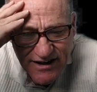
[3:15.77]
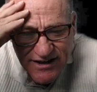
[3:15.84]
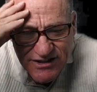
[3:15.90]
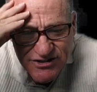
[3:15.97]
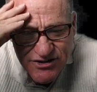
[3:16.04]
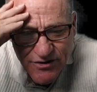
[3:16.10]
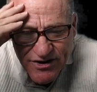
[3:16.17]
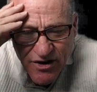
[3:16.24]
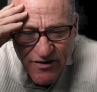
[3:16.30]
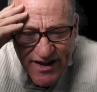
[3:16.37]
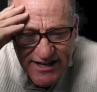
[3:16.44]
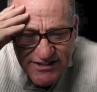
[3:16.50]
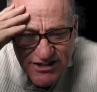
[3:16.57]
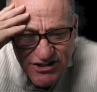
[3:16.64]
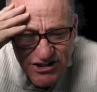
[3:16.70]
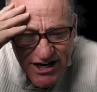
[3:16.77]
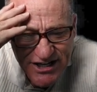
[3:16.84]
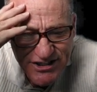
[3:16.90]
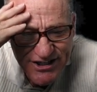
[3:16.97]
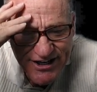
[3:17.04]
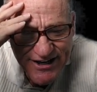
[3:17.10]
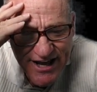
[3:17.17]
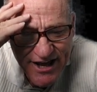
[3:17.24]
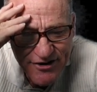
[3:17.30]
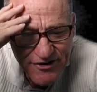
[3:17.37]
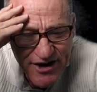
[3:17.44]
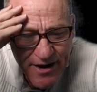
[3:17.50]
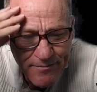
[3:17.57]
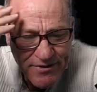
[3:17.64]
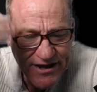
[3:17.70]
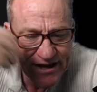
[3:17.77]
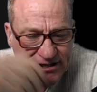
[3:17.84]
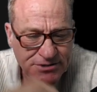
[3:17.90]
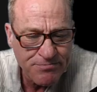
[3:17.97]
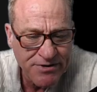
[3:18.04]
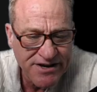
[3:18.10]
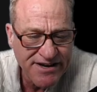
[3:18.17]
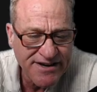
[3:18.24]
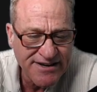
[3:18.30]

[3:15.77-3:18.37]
So it only has to change it in header.php.